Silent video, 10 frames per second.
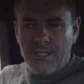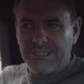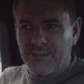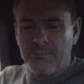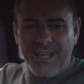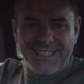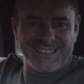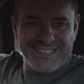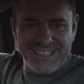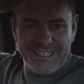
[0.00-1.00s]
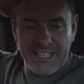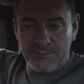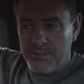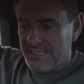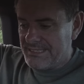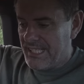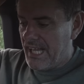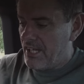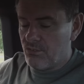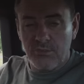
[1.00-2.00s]
So back seat has plenty of
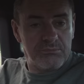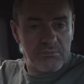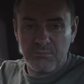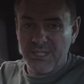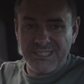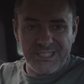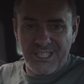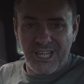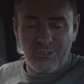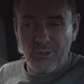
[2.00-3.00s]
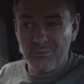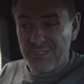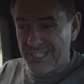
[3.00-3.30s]
headroom, plenty of legroom.